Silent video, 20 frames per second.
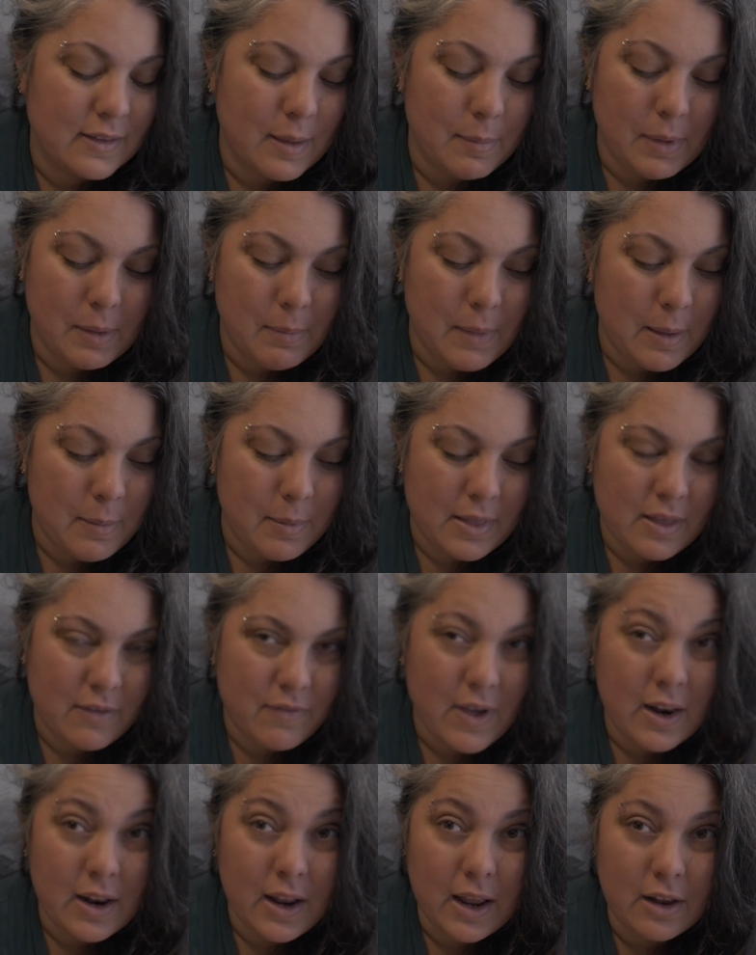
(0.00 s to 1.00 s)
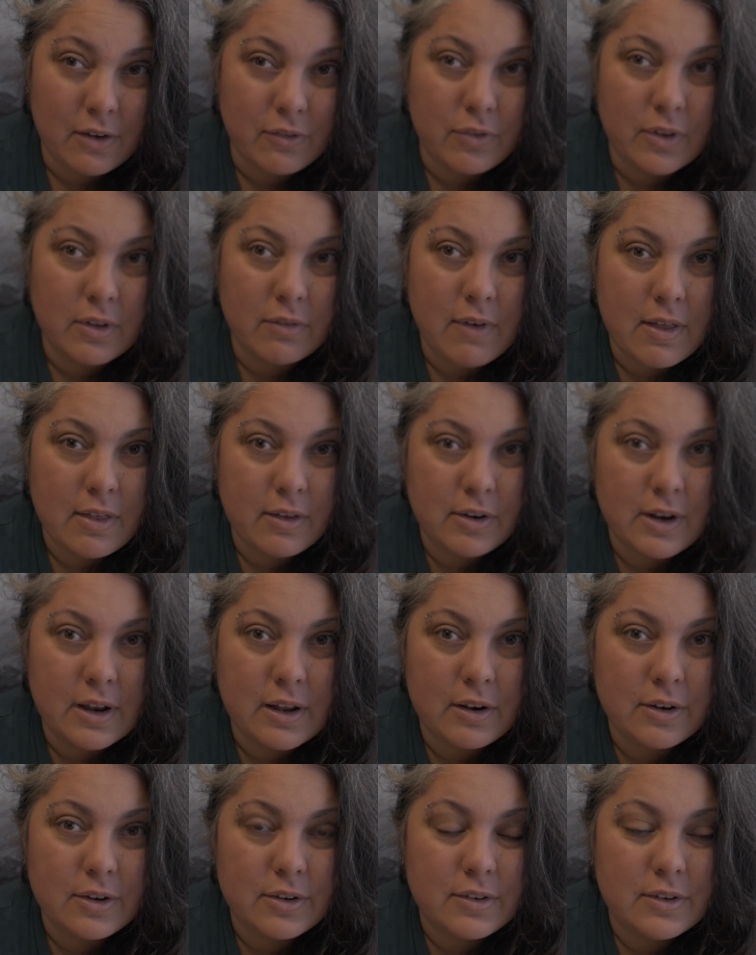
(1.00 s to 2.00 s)
I mean, maybe they've had a handful of other
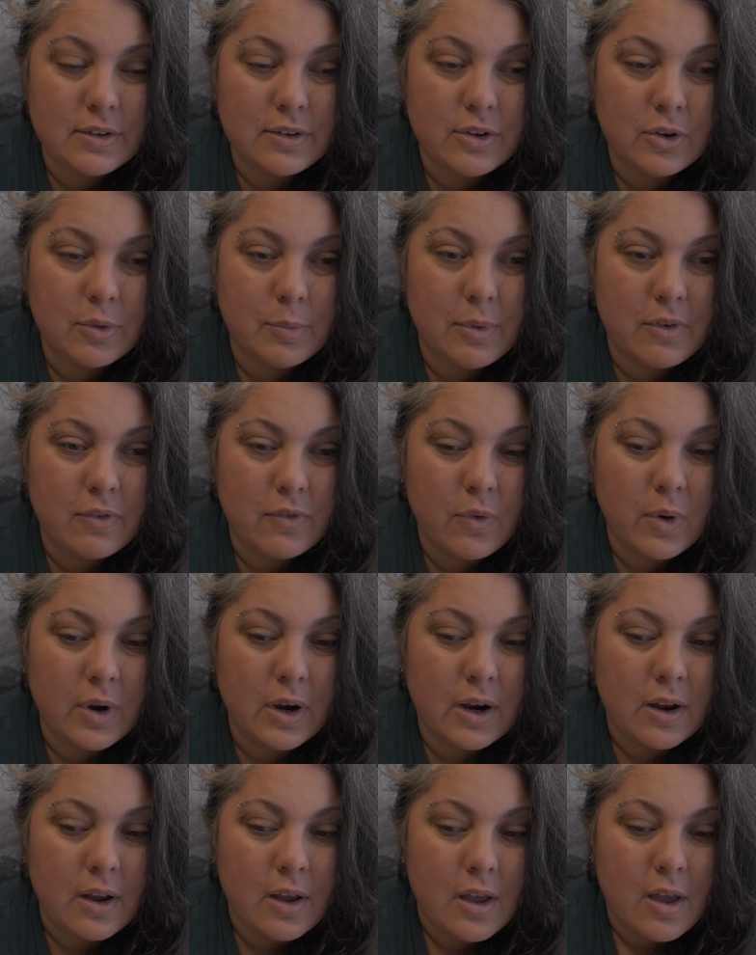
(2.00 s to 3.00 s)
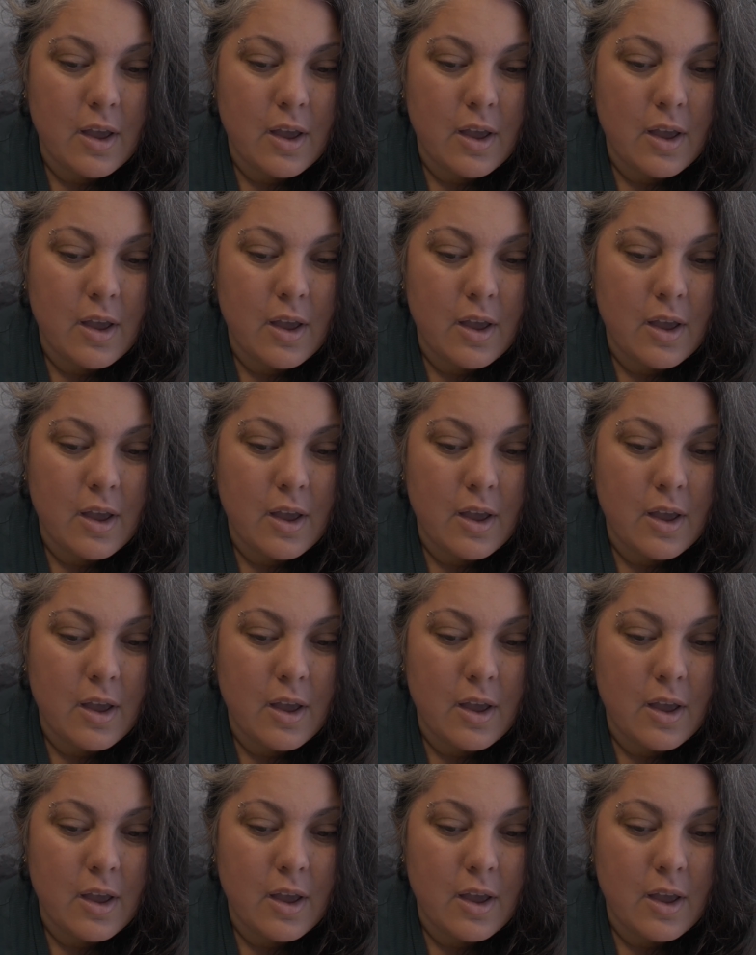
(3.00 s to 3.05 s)
knitters do it before,